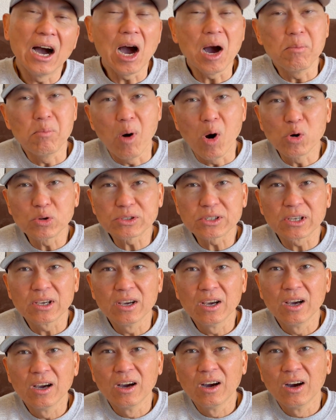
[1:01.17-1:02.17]
a boat,
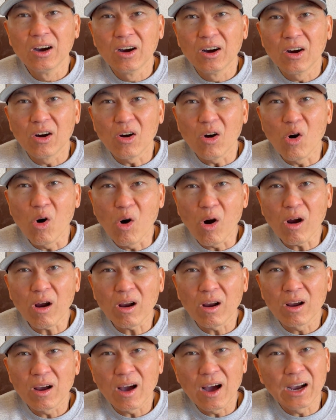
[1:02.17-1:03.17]

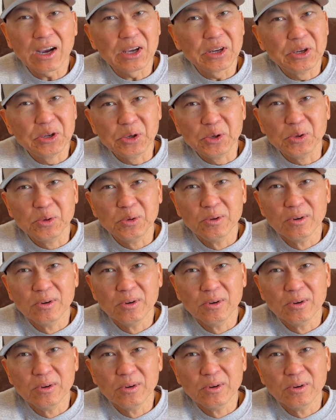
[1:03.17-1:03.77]
or a canoe.